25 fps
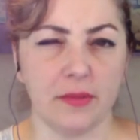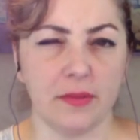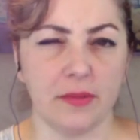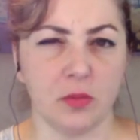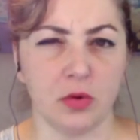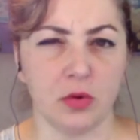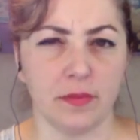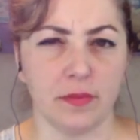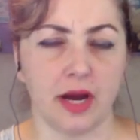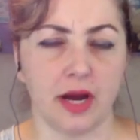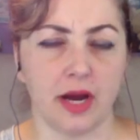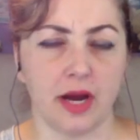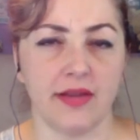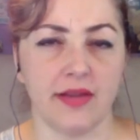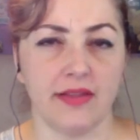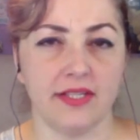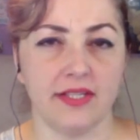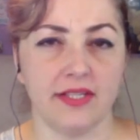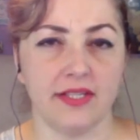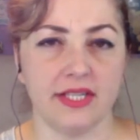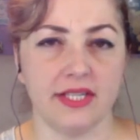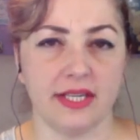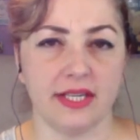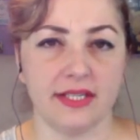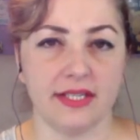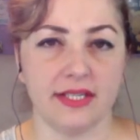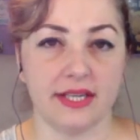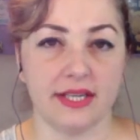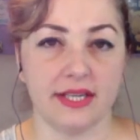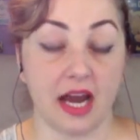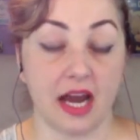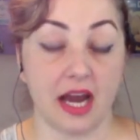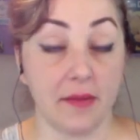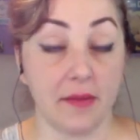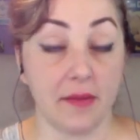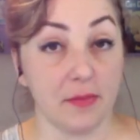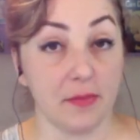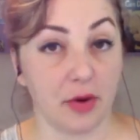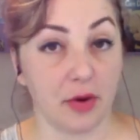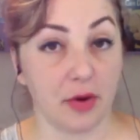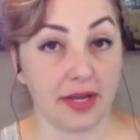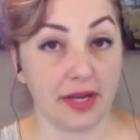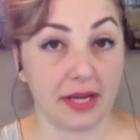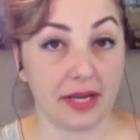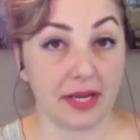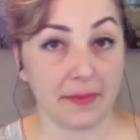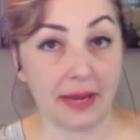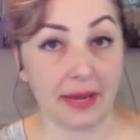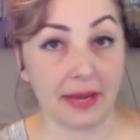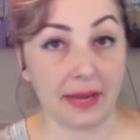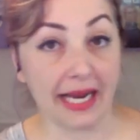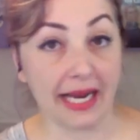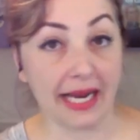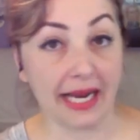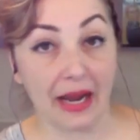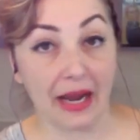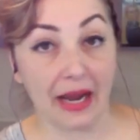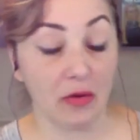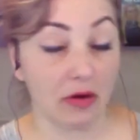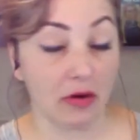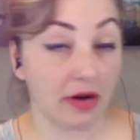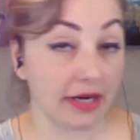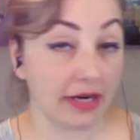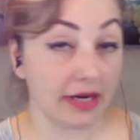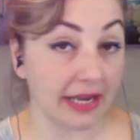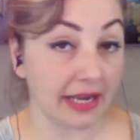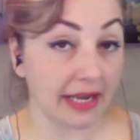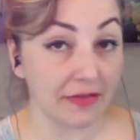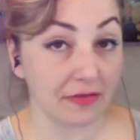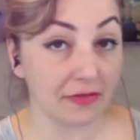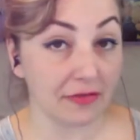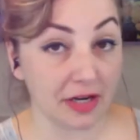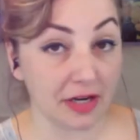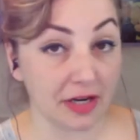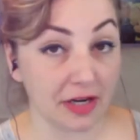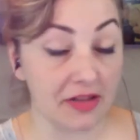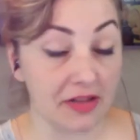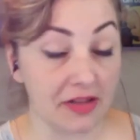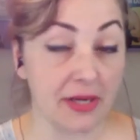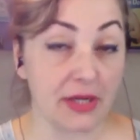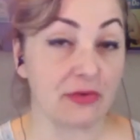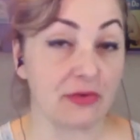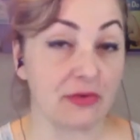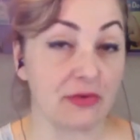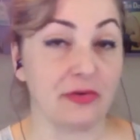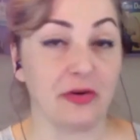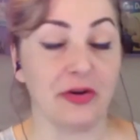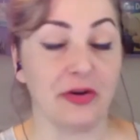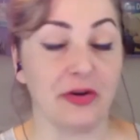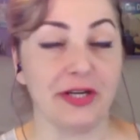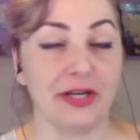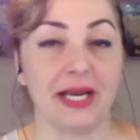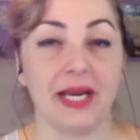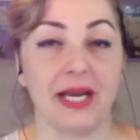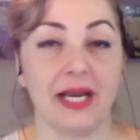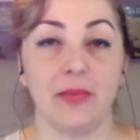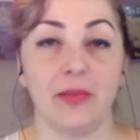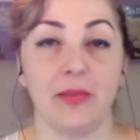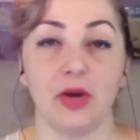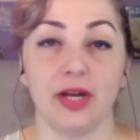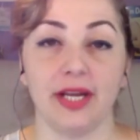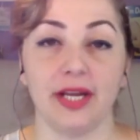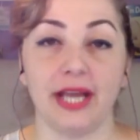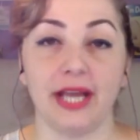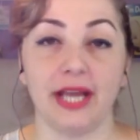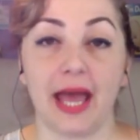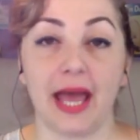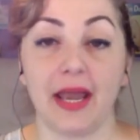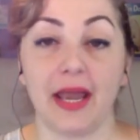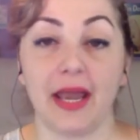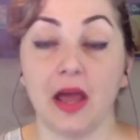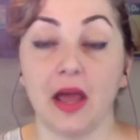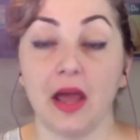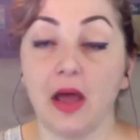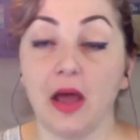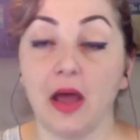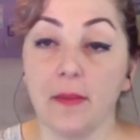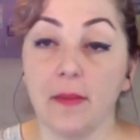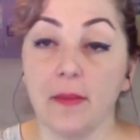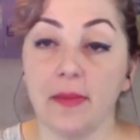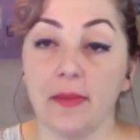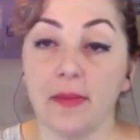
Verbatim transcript: more behind the scenes now, but breaking back out, I'll get in front of the microphone and camera again. But